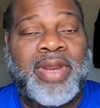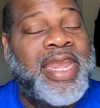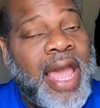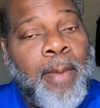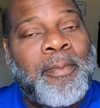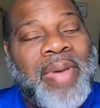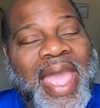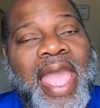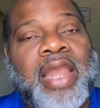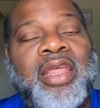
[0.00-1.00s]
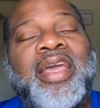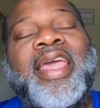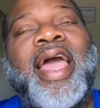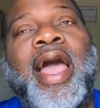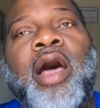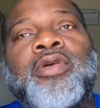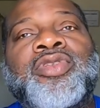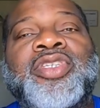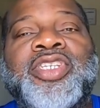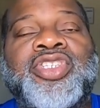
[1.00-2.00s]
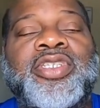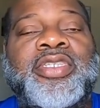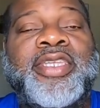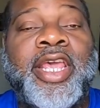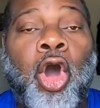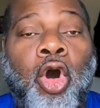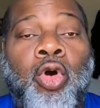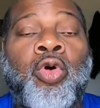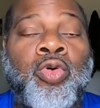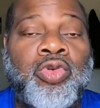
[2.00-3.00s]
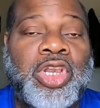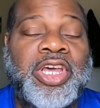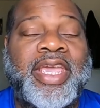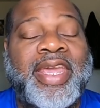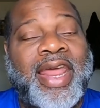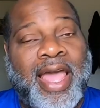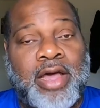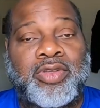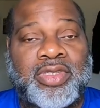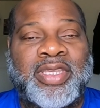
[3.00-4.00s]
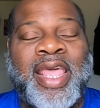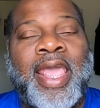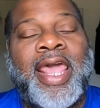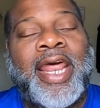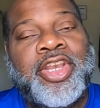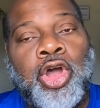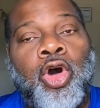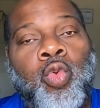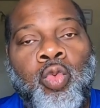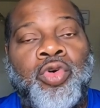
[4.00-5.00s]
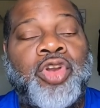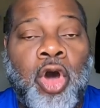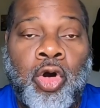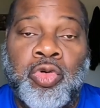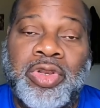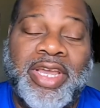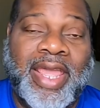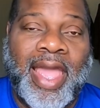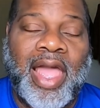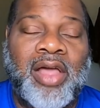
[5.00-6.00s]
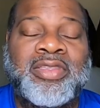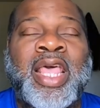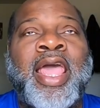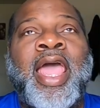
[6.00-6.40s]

They're not bad looking houses. It's just they old looking houses, and I don't want an old looking house.